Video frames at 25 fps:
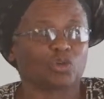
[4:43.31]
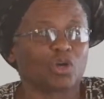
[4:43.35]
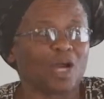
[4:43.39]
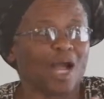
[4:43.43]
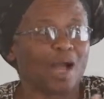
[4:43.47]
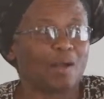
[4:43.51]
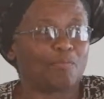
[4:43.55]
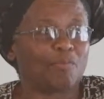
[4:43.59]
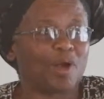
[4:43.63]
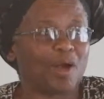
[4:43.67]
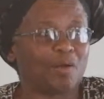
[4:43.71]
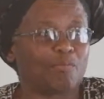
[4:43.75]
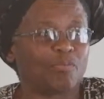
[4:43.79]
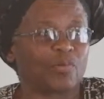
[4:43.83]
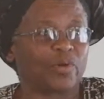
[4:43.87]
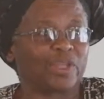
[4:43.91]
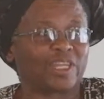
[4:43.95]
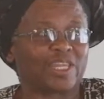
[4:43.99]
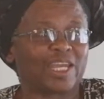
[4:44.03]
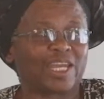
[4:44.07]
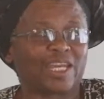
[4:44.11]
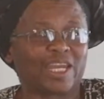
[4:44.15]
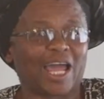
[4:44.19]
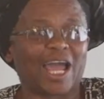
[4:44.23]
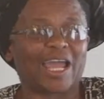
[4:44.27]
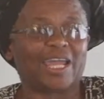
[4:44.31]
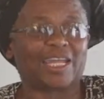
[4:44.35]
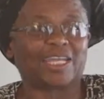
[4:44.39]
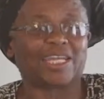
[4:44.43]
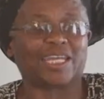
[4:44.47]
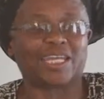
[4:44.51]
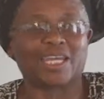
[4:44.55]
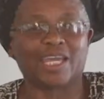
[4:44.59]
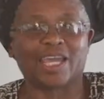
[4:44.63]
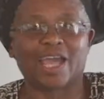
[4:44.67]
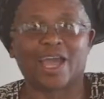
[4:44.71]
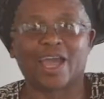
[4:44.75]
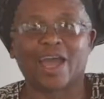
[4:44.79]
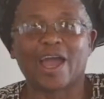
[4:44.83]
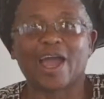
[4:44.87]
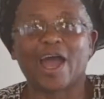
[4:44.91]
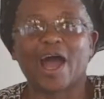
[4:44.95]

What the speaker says: come up with an idea